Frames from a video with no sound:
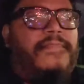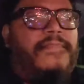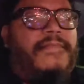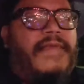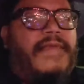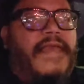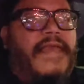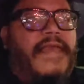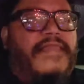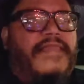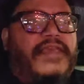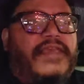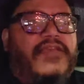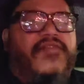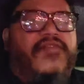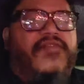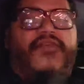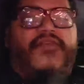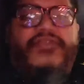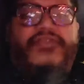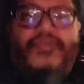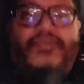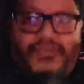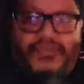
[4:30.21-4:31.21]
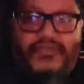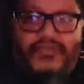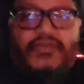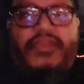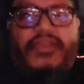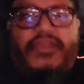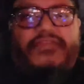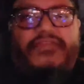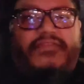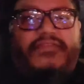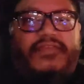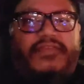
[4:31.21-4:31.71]
and then call you
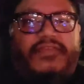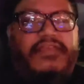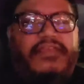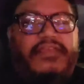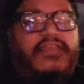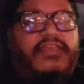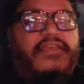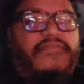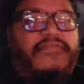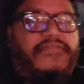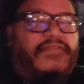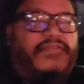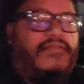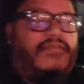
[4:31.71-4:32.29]
crazy if you